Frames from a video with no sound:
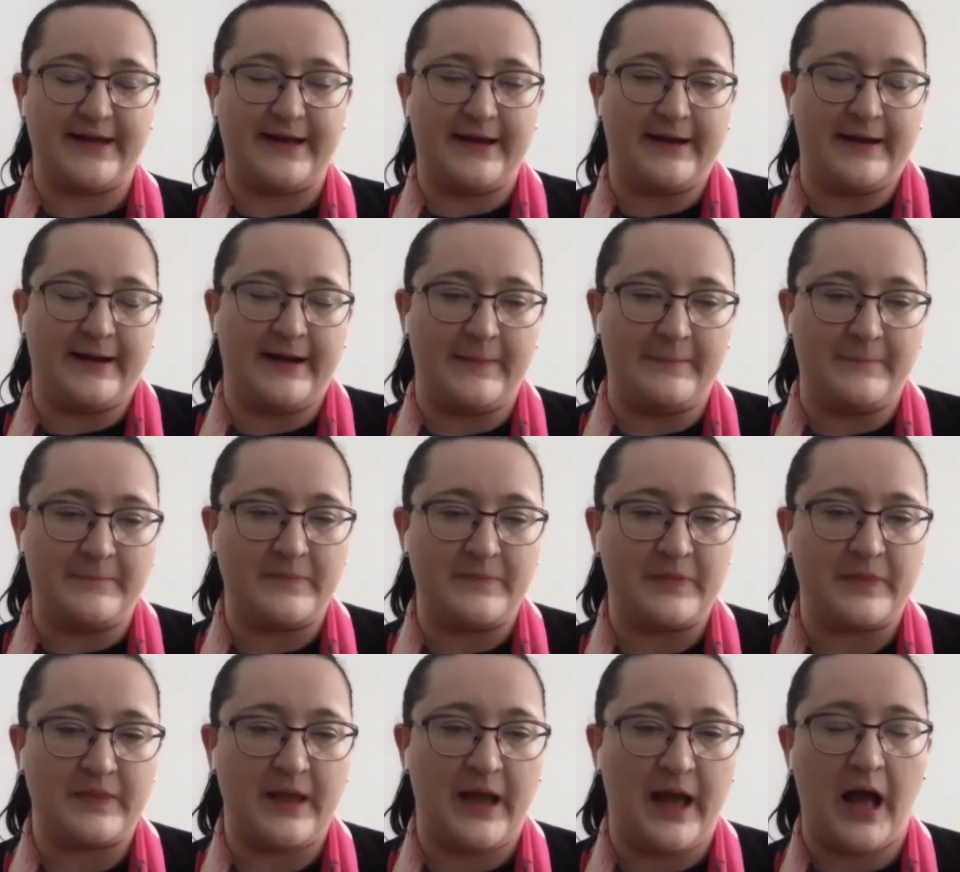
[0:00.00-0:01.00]

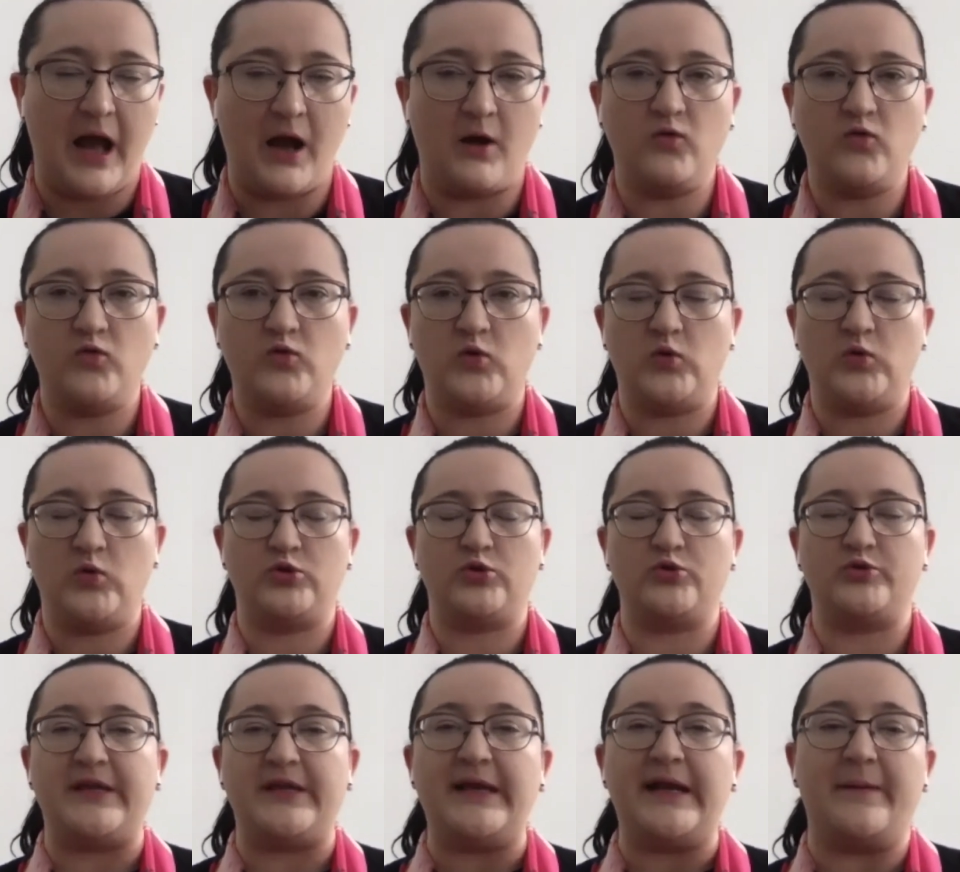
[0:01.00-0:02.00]
how to
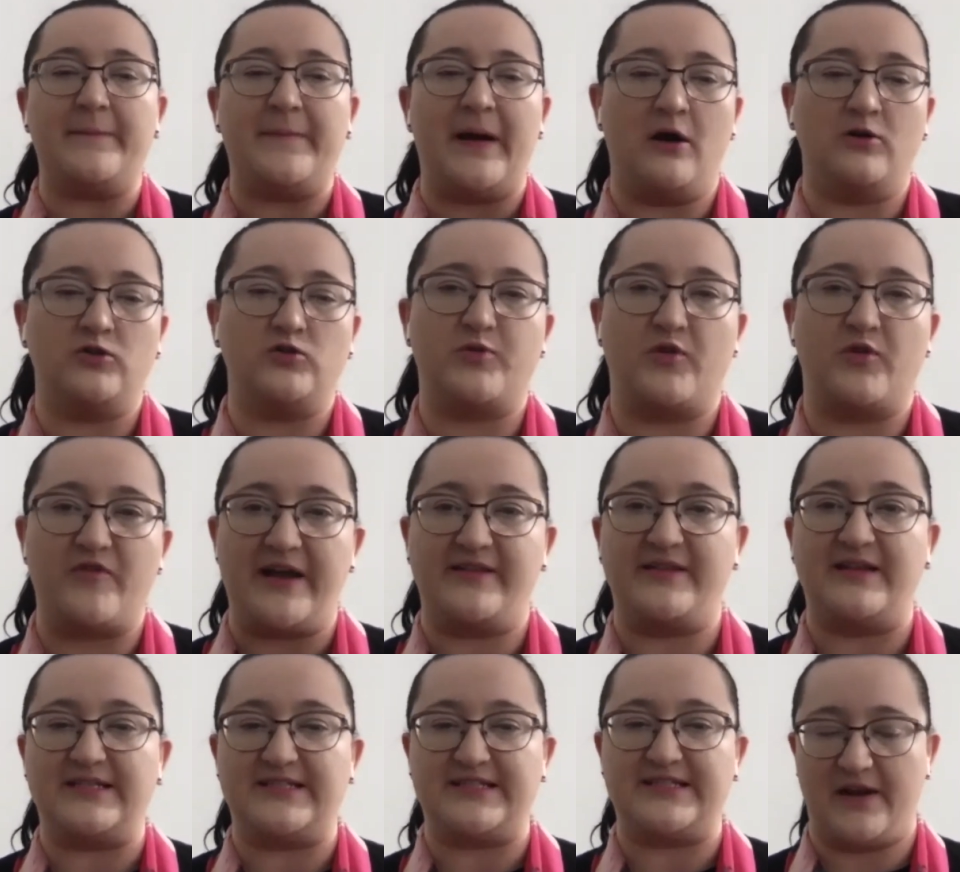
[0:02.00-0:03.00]
think about
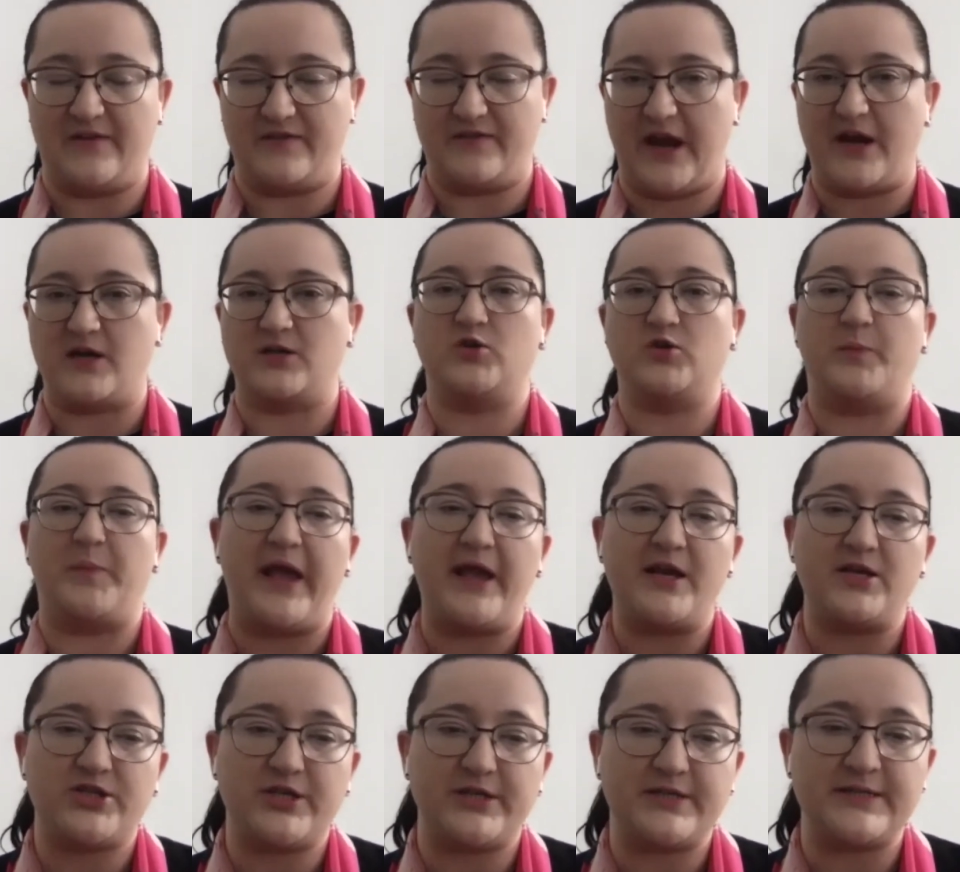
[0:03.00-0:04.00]
providing self-care to
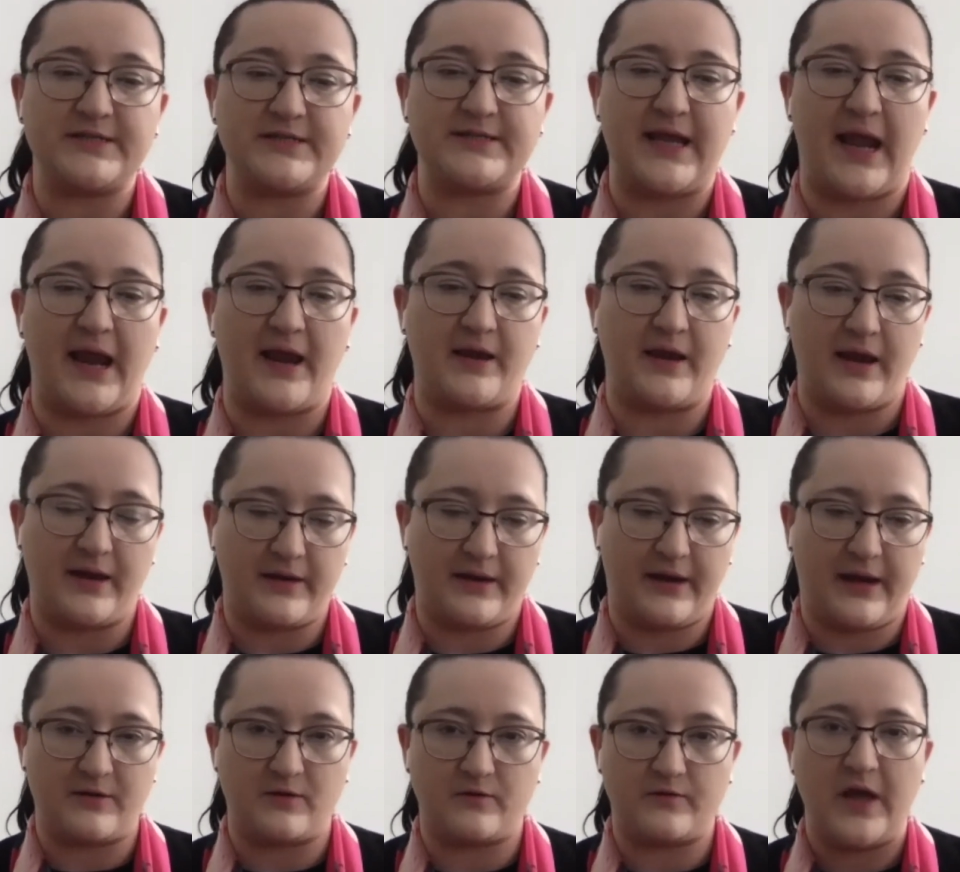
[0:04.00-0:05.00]
patients in
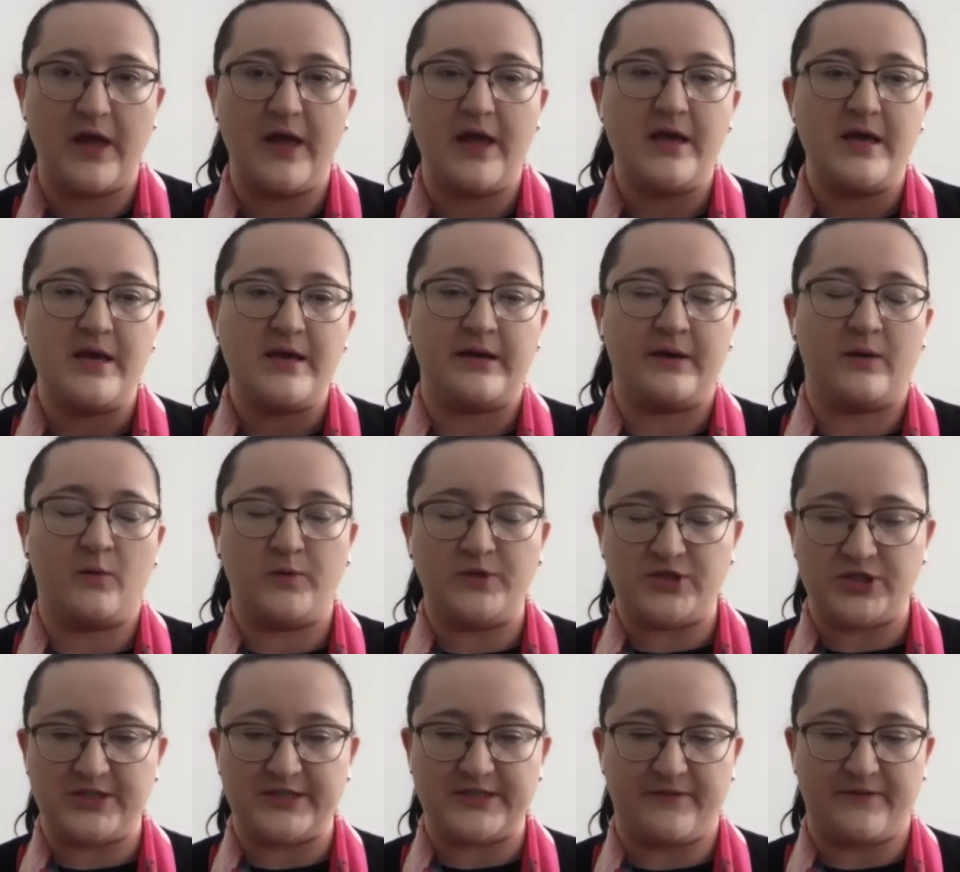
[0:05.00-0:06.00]
kind of, which
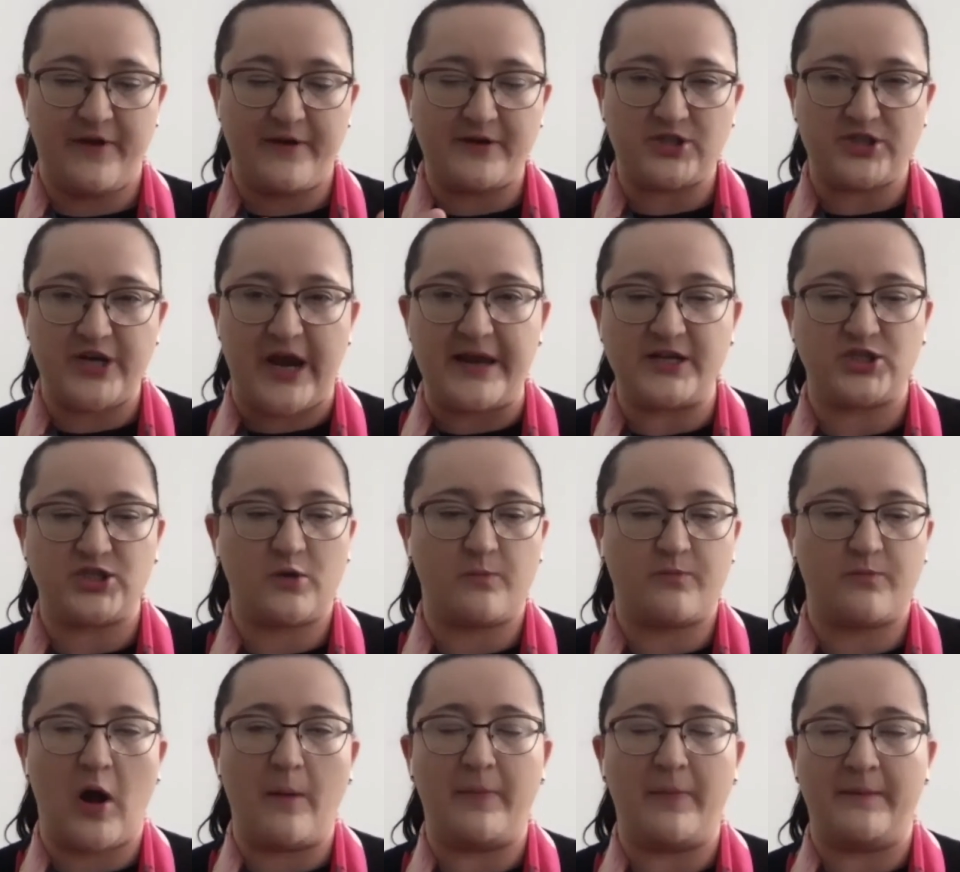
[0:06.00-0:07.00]
is a very challenging
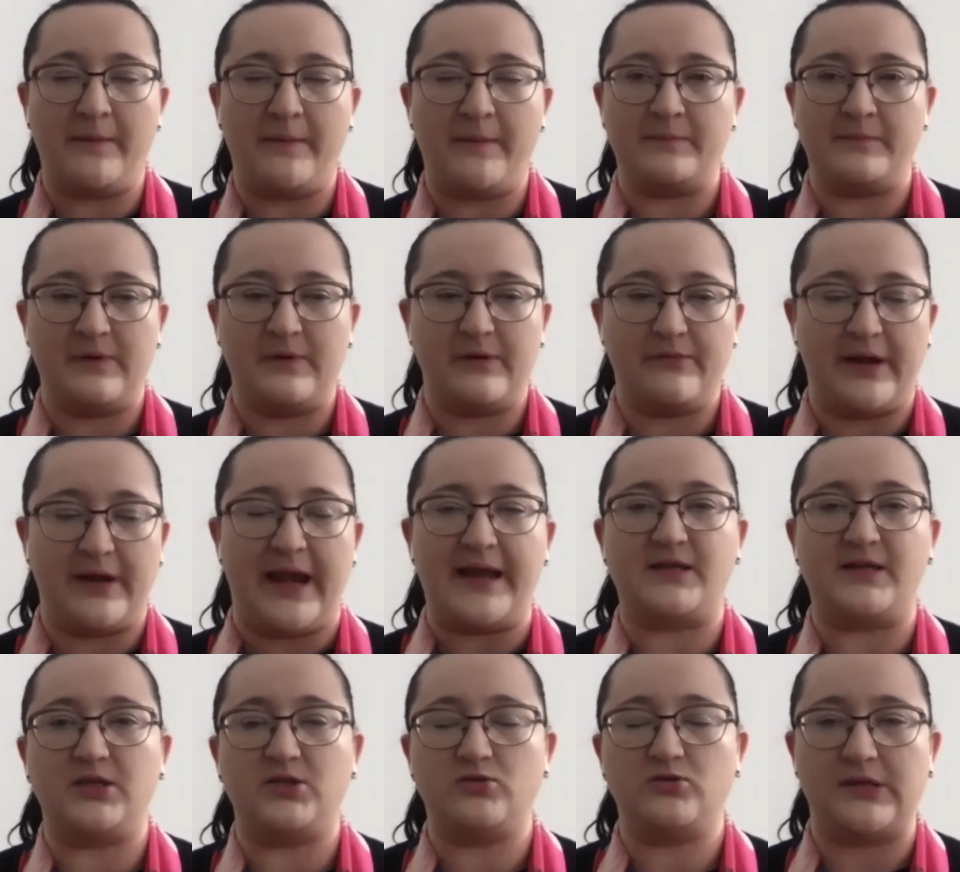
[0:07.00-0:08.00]
problem
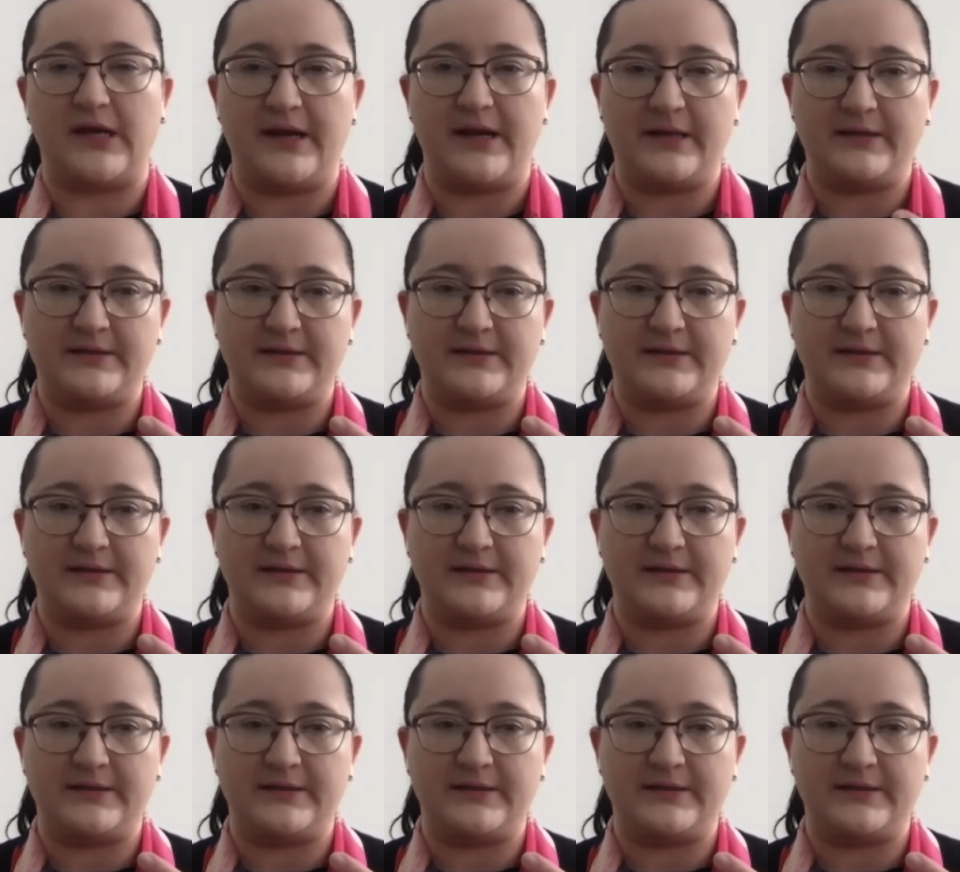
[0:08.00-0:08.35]
relating to that